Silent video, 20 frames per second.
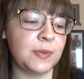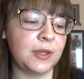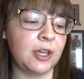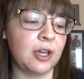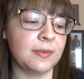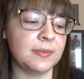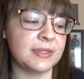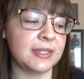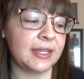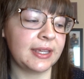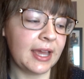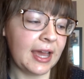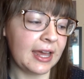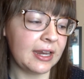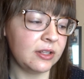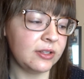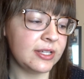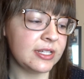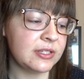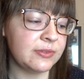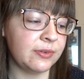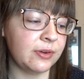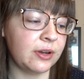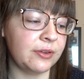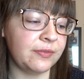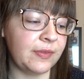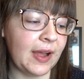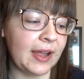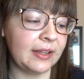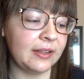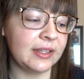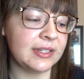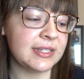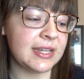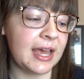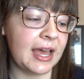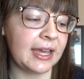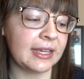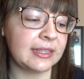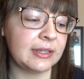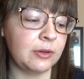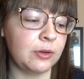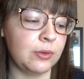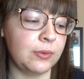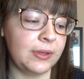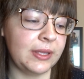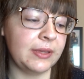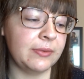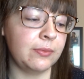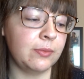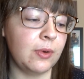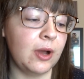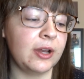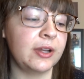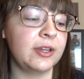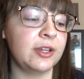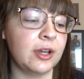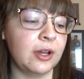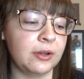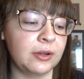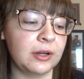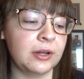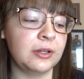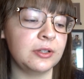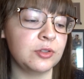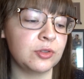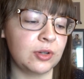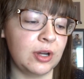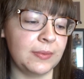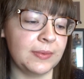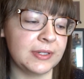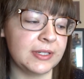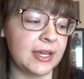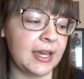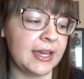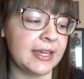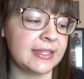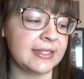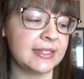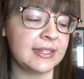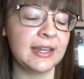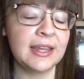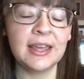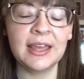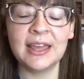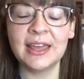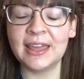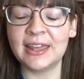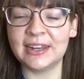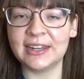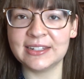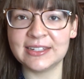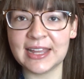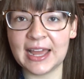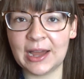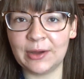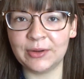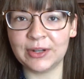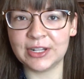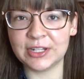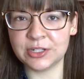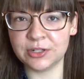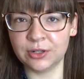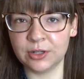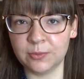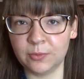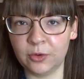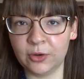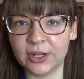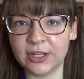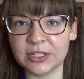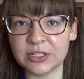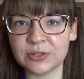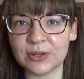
becomes the catalyst for a violent act that will leave one young girl traumatized in a town in turmoil.